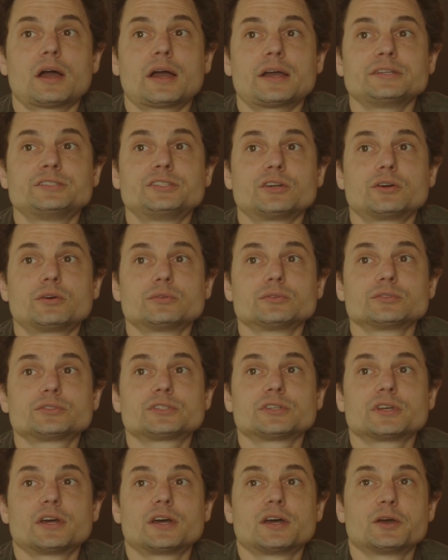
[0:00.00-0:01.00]
I
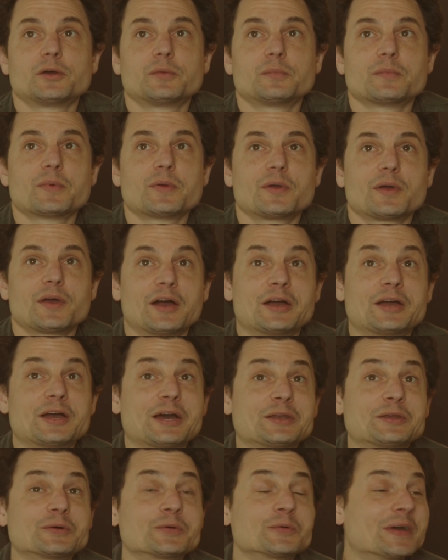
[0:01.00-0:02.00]
don't, um,
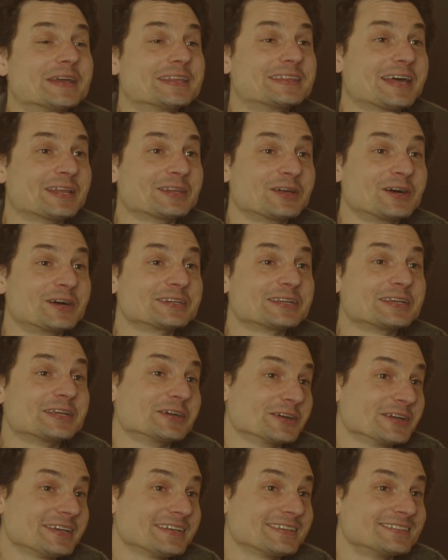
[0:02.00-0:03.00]
I don't wait that long to
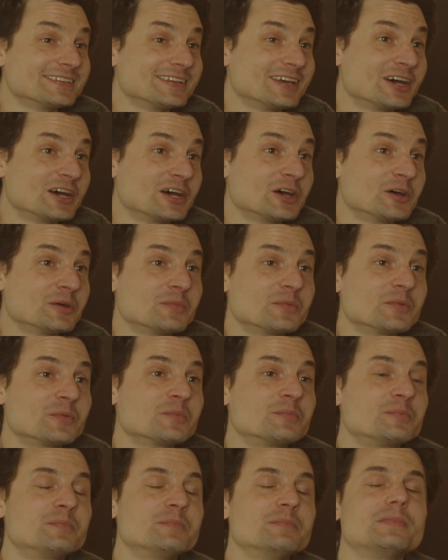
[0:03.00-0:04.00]
hear it. Um,
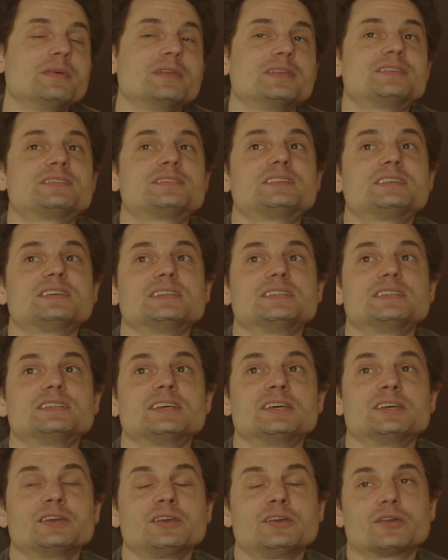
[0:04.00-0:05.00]
since,
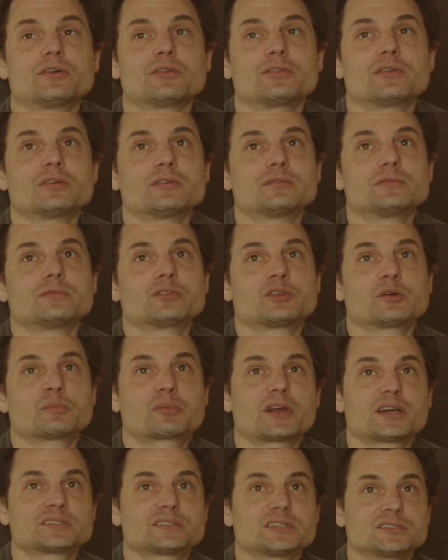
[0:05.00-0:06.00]
it, you know, the, the
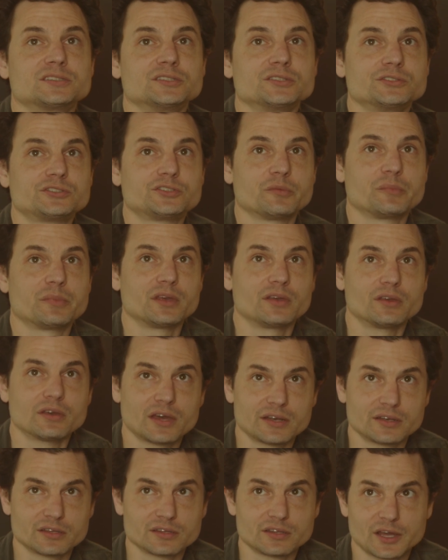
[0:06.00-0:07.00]
process used to be, you
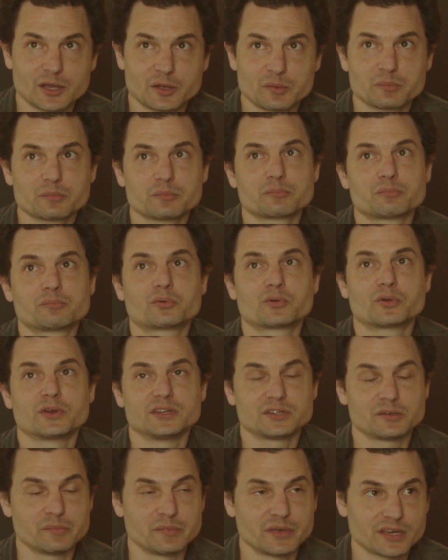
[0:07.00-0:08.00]
had to like
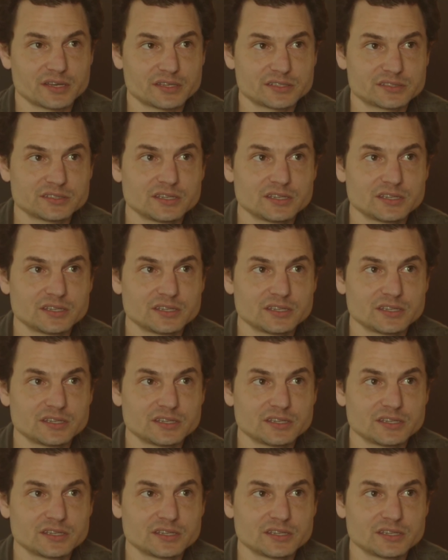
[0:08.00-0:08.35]
print a mix,